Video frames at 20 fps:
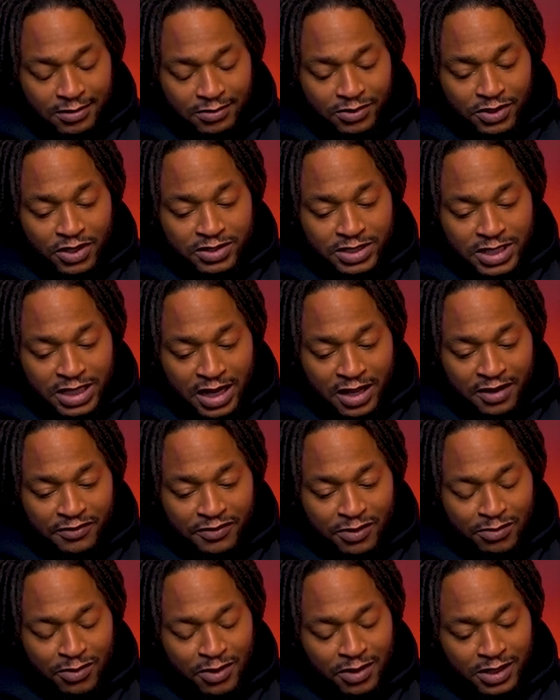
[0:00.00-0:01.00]
Thursday night
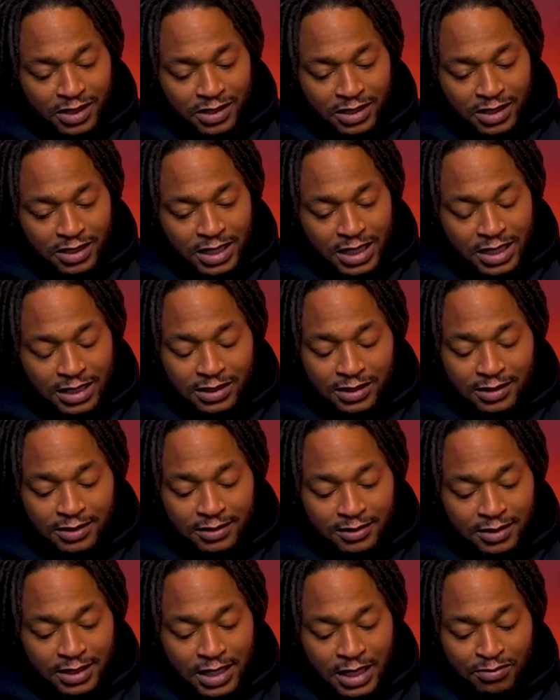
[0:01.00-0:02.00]
football.
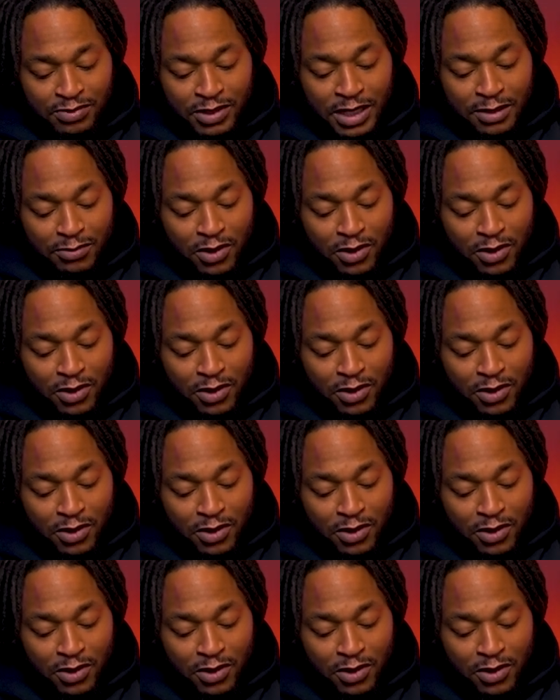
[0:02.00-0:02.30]
They play